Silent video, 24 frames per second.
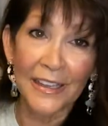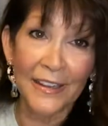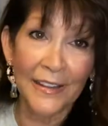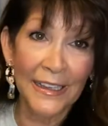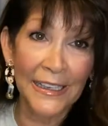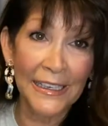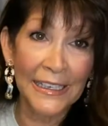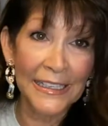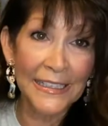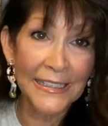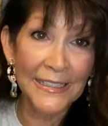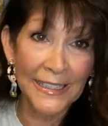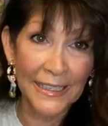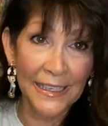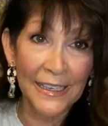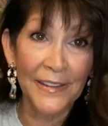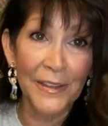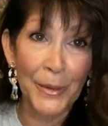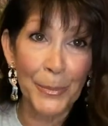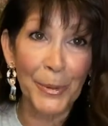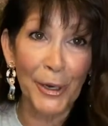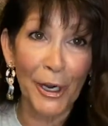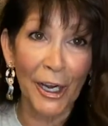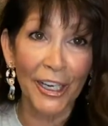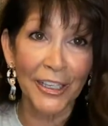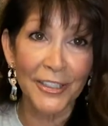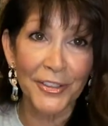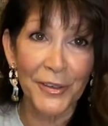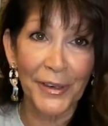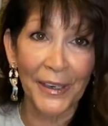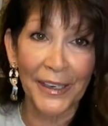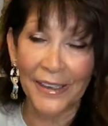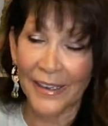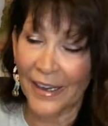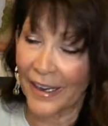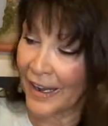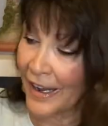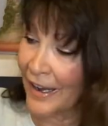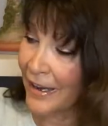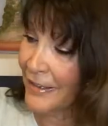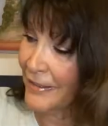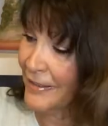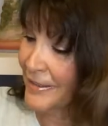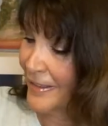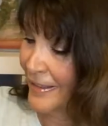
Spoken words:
It is in the parks right now.